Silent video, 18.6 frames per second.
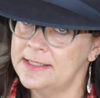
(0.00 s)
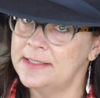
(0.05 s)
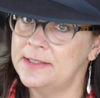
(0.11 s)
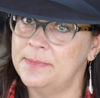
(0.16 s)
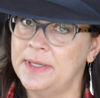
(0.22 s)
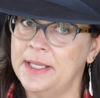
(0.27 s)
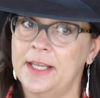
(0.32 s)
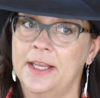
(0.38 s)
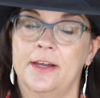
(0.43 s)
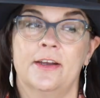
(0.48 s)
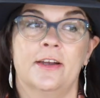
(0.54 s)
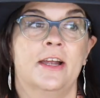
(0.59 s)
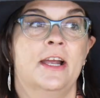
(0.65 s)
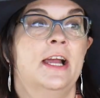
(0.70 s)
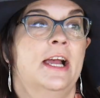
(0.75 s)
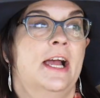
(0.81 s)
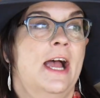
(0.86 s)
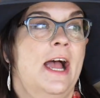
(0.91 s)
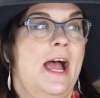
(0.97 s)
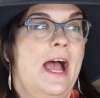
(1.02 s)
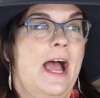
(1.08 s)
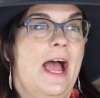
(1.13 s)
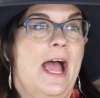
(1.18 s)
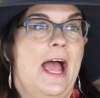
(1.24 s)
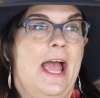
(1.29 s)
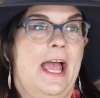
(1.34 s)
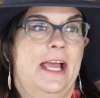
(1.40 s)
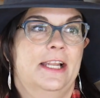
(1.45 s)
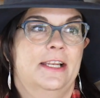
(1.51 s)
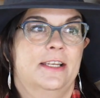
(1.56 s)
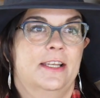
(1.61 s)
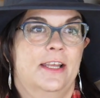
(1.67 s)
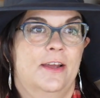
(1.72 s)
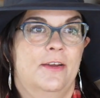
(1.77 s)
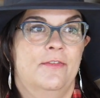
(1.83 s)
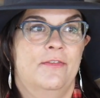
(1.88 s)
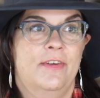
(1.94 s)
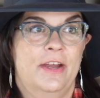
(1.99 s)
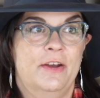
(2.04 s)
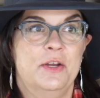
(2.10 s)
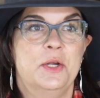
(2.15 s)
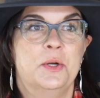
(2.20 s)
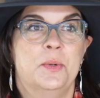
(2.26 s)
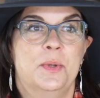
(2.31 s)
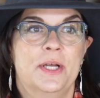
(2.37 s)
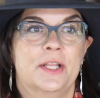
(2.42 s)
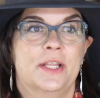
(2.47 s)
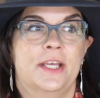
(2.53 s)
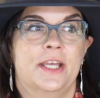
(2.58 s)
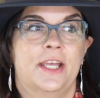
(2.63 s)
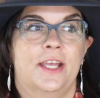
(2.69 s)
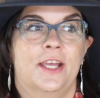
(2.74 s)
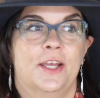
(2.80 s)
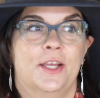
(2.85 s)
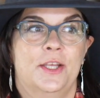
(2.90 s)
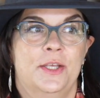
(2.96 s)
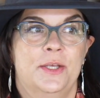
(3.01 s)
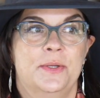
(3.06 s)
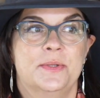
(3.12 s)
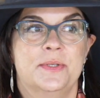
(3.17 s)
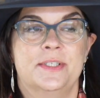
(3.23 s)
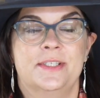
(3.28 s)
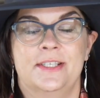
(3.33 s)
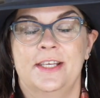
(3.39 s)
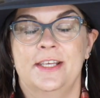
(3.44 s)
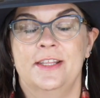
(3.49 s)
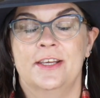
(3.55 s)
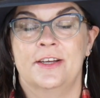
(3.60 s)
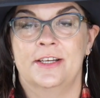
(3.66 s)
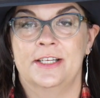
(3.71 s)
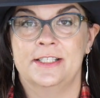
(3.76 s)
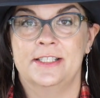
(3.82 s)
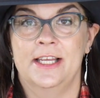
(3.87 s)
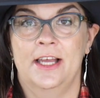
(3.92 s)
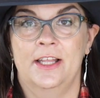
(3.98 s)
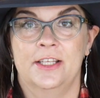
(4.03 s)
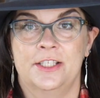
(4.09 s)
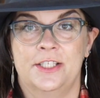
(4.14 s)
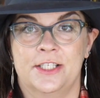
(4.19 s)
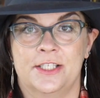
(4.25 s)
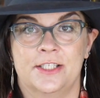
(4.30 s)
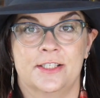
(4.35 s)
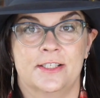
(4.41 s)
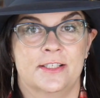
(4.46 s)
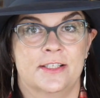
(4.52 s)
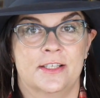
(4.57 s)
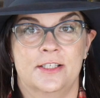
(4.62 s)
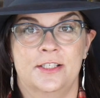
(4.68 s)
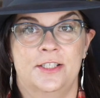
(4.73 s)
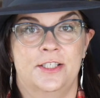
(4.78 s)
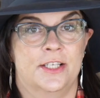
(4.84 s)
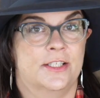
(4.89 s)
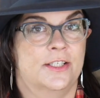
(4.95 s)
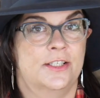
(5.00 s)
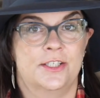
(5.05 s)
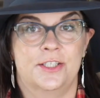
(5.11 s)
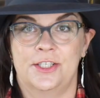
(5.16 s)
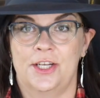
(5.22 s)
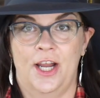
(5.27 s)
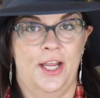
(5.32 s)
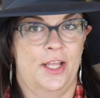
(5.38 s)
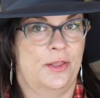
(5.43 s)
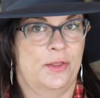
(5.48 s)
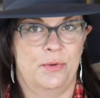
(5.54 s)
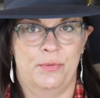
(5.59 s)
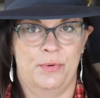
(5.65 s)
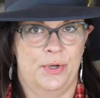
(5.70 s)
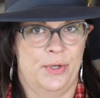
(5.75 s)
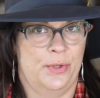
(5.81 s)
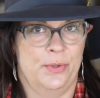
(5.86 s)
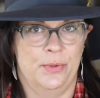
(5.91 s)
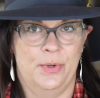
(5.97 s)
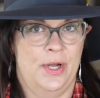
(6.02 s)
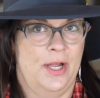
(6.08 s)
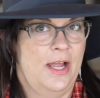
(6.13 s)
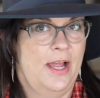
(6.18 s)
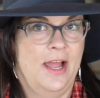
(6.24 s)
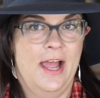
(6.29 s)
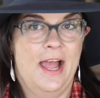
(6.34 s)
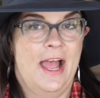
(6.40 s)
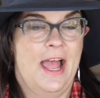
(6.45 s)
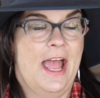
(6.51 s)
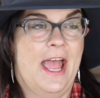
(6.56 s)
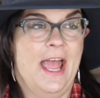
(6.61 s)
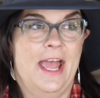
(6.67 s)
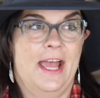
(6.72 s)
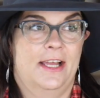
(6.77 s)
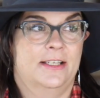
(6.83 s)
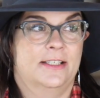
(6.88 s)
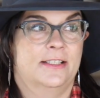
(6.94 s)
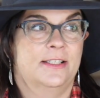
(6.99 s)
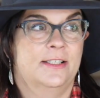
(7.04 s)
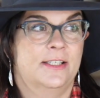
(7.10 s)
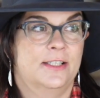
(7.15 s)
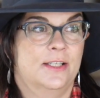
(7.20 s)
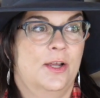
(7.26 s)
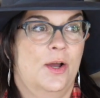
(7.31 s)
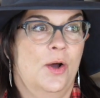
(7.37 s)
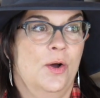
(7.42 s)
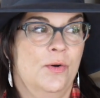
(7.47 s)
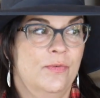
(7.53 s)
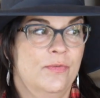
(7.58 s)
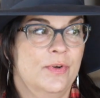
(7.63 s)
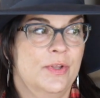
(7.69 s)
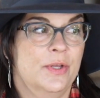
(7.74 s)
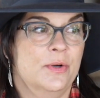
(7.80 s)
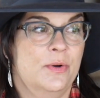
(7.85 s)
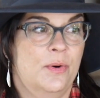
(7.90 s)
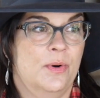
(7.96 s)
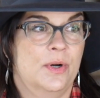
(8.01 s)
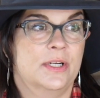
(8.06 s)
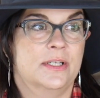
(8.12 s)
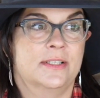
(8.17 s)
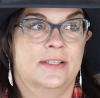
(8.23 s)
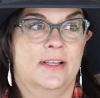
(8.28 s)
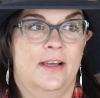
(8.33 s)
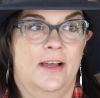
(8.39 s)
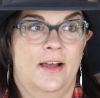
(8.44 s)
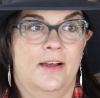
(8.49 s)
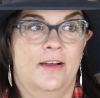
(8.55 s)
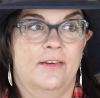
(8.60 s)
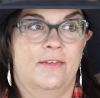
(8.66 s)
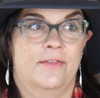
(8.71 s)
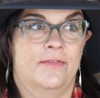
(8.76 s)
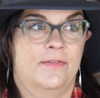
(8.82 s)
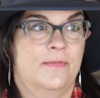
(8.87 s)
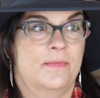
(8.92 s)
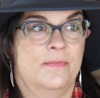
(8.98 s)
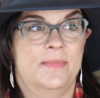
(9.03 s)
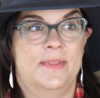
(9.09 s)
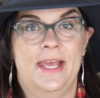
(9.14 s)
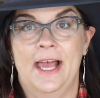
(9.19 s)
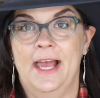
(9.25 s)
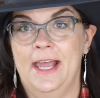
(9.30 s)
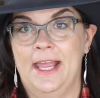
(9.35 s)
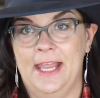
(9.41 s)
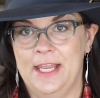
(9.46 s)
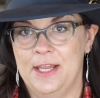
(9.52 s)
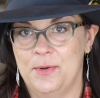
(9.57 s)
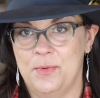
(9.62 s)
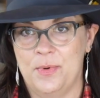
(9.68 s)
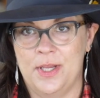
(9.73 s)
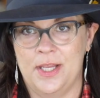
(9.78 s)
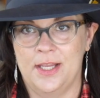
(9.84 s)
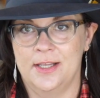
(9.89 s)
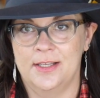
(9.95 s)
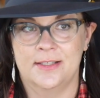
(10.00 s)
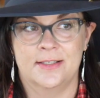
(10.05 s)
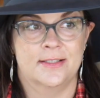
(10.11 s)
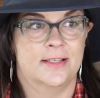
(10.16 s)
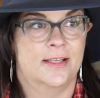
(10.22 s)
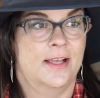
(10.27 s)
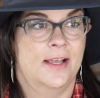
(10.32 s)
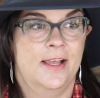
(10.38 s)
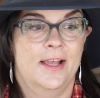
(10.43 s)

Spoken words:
to be here. And very quickly, you see their intelligence just shine through. And over the course of that 8 weeks,